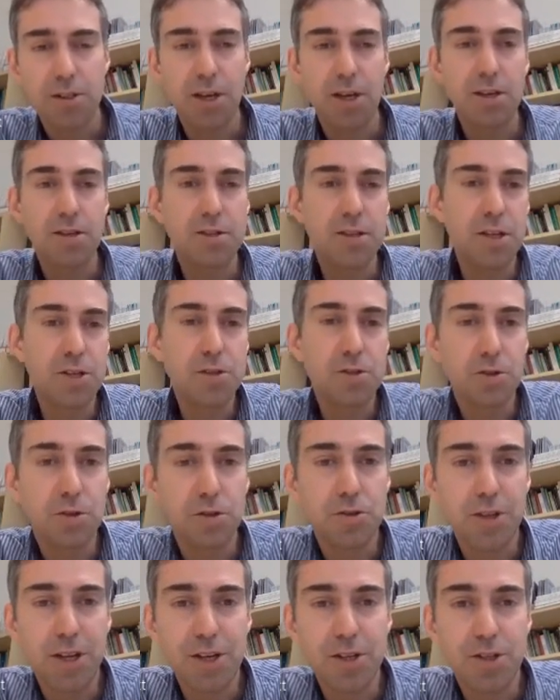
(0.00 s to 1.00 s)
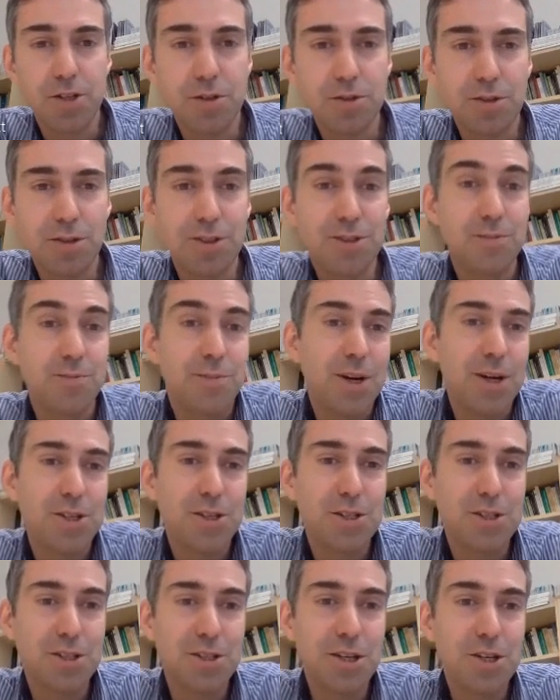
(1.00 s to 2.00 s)
saying a
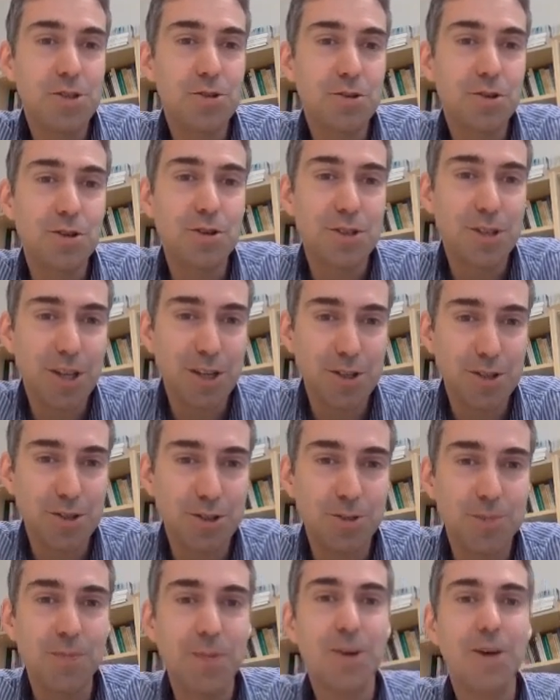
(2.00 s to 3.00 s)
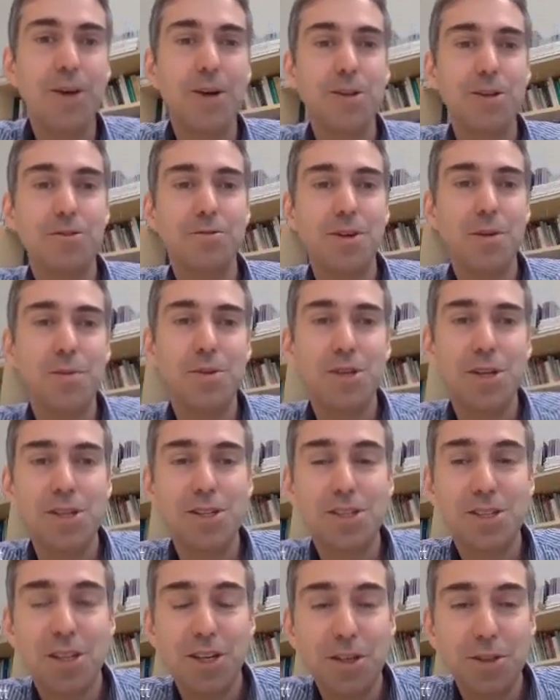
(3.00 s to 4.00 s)
badge is a digital credential that
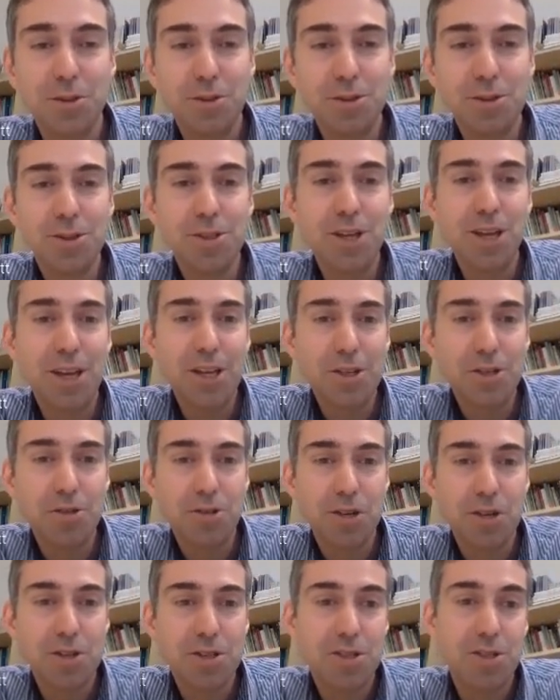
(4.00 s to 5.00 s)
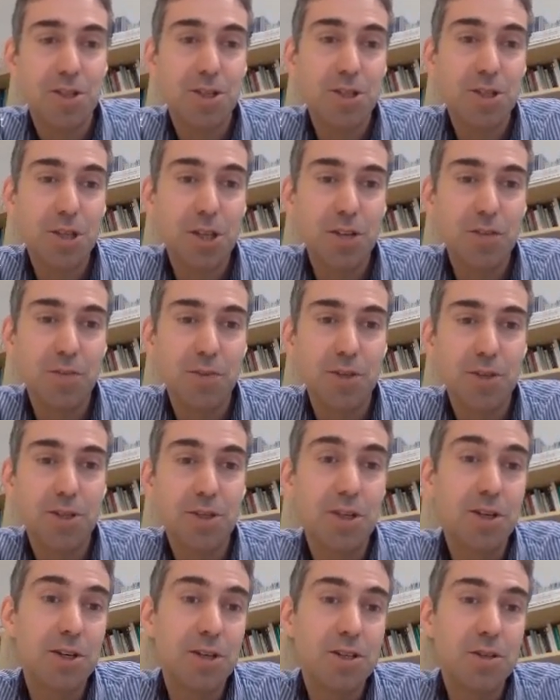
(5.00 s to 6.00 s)
represents skills, interests, and
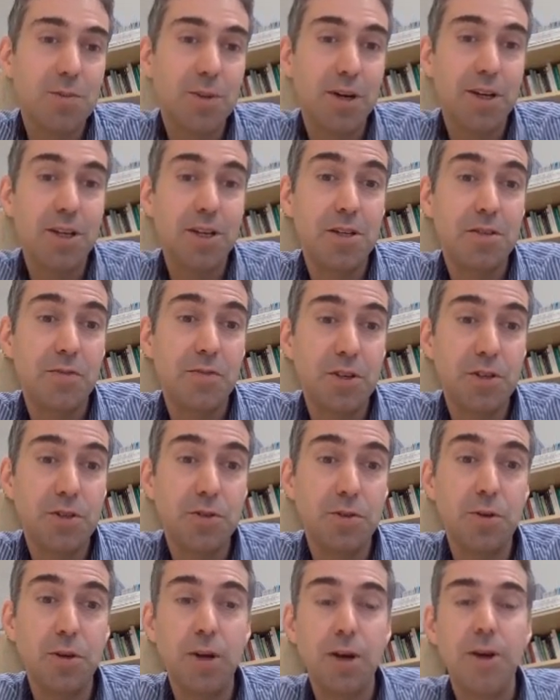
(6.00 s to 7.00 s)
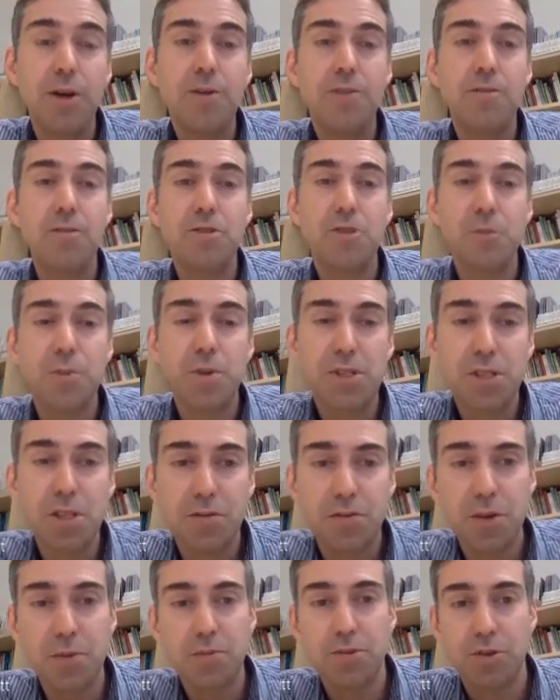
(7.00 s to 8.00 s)
achievements earned by an individual through
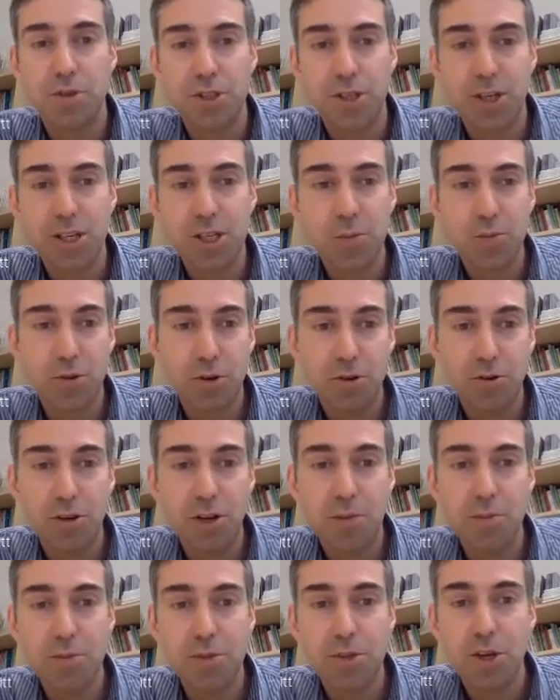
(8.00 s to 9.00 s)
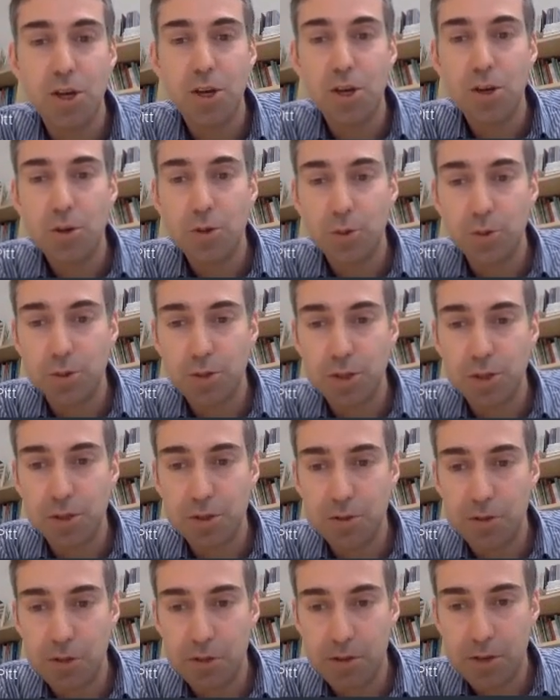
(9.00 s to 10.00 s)
specific projects, programs,
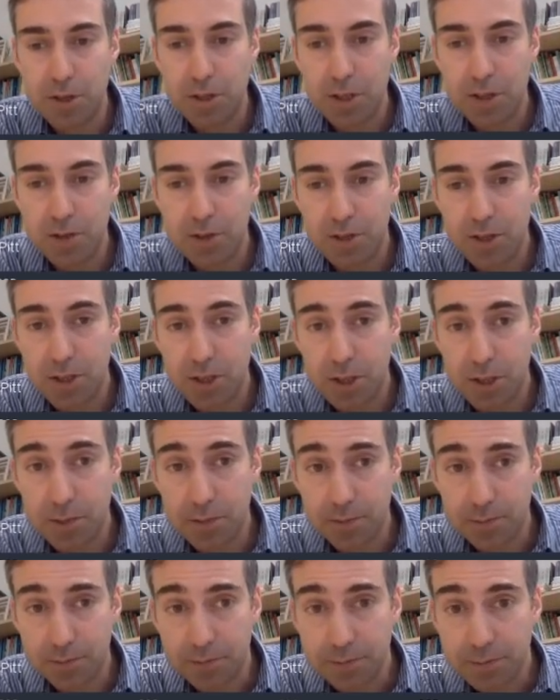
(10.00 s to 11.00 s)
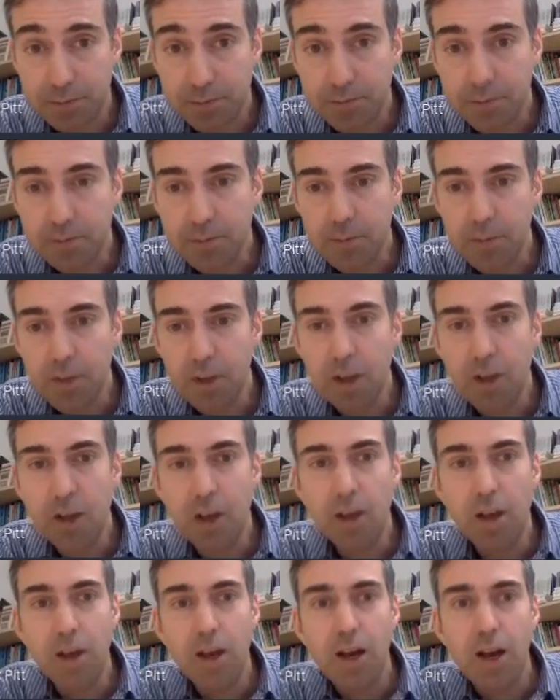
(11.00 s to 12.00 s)
courses, or other activities.
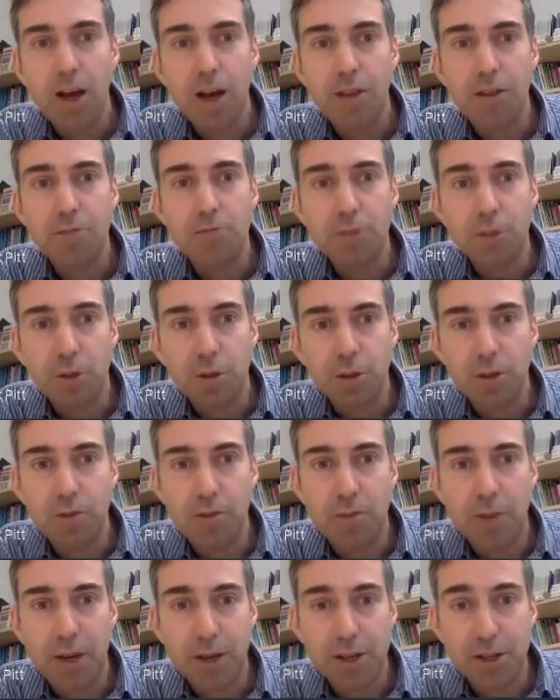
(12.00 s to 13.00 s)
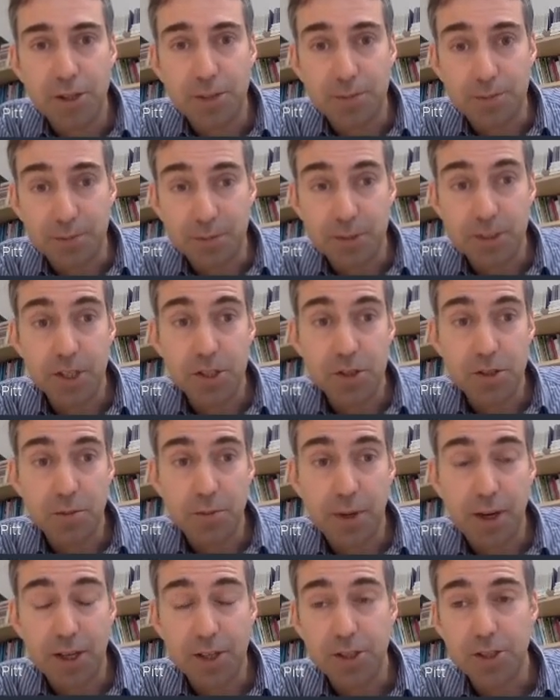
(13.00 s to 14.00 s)
And the role of a
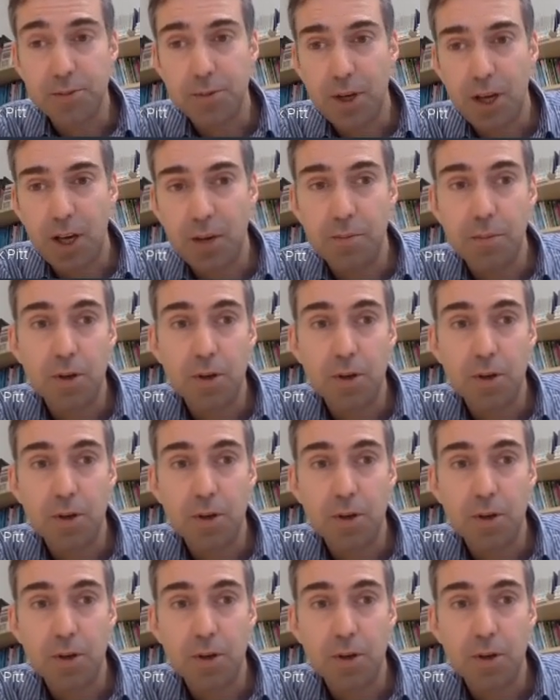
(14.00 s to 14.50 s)
digital badge,